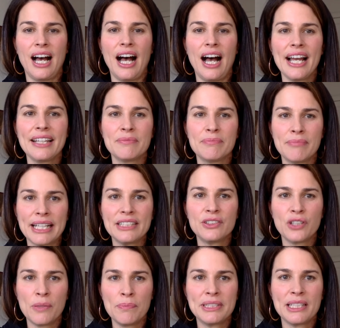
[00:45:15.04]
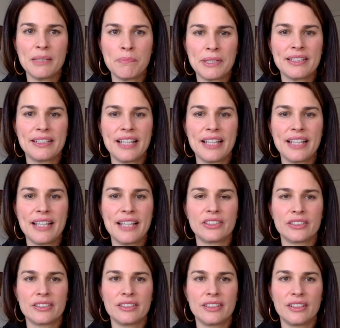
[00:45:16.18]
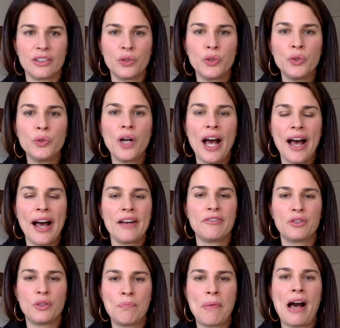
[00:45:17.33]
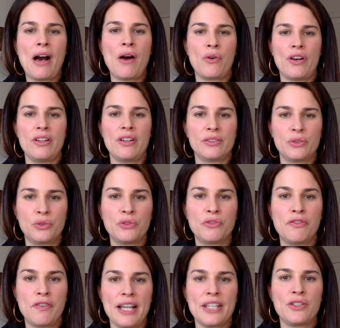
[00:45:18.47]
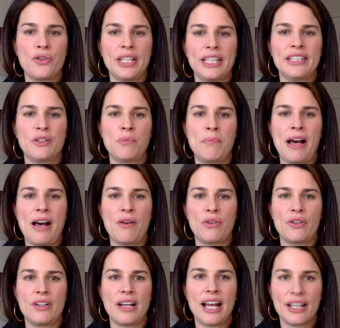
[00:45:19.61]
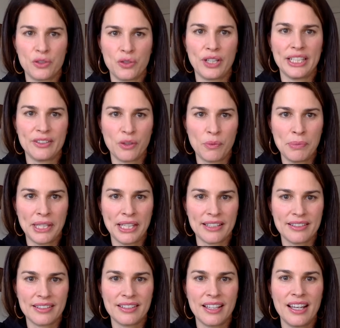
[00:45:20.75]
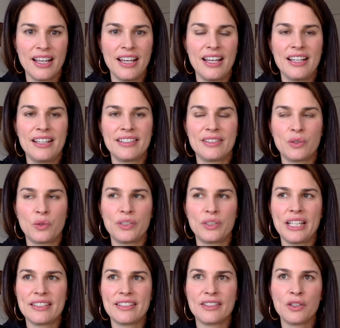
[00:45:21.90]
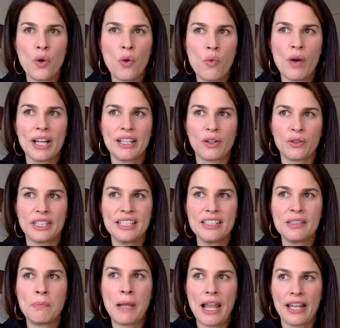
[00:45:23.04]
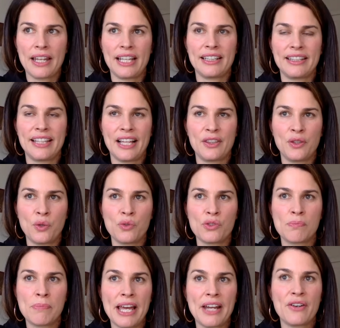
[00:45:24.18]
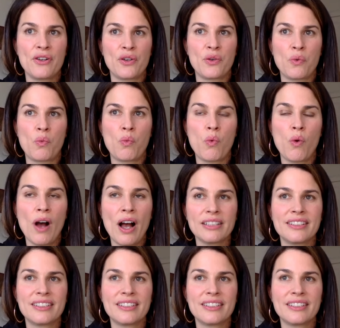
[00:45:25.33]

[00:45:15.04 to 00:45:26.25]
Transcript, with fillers: I, my top tip is that you have the power to find your inner power and your inner peace. So there's no one on this planet that knows better what,